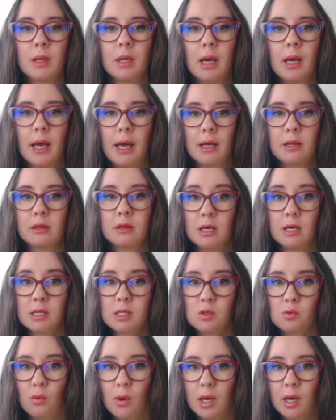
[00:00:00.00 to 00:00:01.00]
And
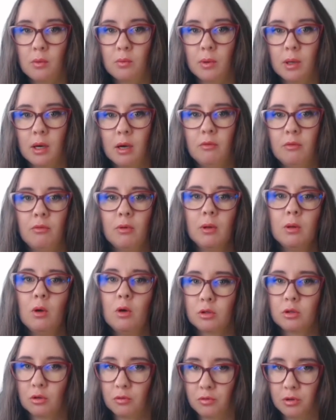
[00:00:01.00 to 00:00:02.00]
that's why we have a
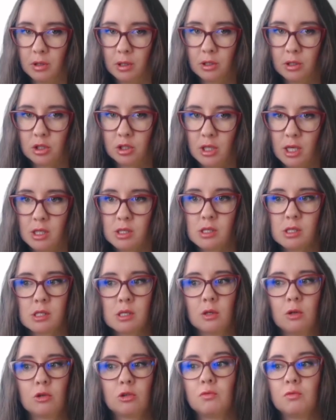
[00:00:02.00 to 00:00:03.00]
lot of English
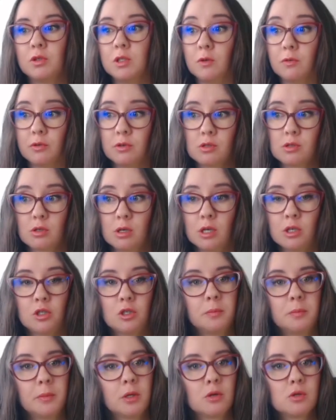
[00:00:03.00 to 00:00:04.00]
tenses, a lot of different
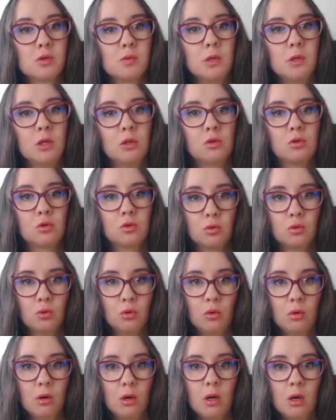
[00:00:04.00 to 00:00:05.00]
structures, because we need
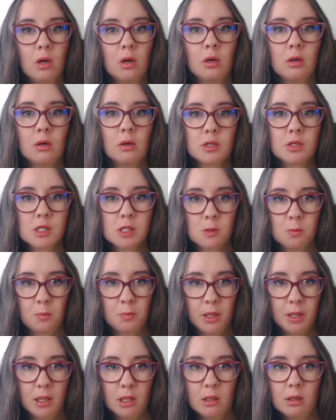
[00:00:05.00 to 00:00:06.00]
to
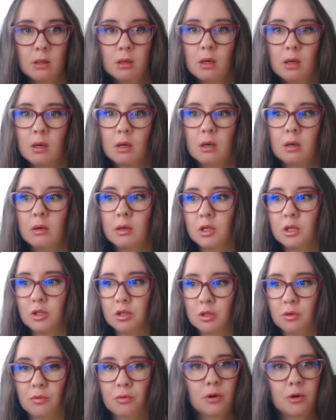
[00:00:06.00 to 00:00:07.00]
speak
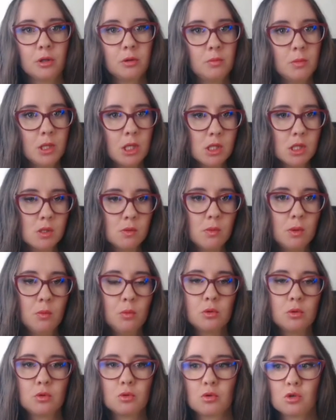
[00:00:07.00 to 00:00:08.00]
in different meanings. We
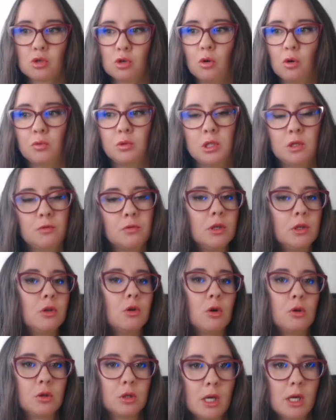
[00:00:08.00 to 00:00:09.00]
want to show different
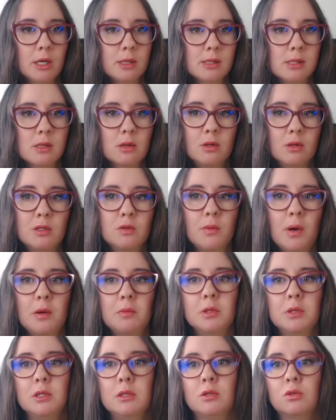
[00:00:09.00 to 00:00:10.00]
contexts. That's why
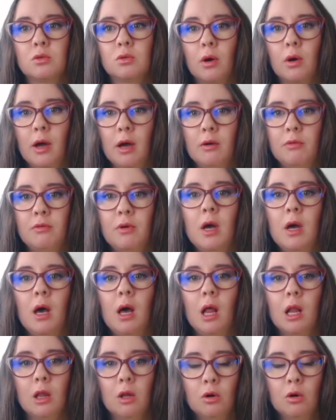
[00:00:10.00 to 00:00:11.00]
we need to have
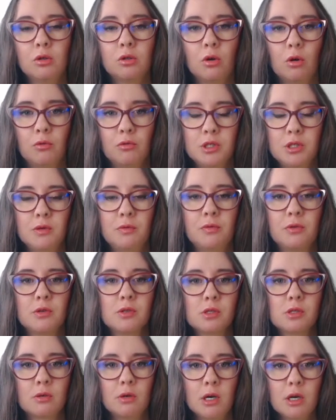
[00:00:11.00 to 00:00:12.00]
a lot of
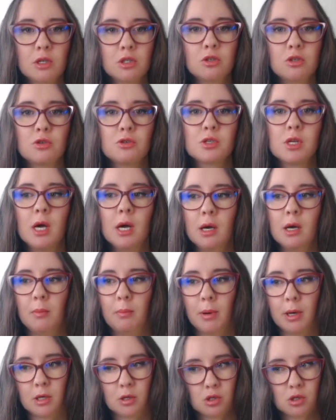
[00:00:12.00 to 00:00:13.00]
different structures,
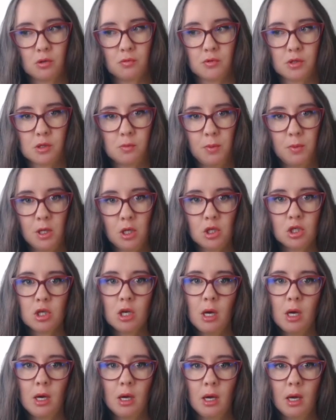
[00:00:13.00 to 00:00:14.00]
parts of
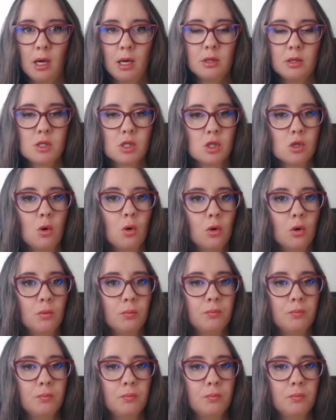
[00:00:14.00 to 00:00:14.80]
speech, and so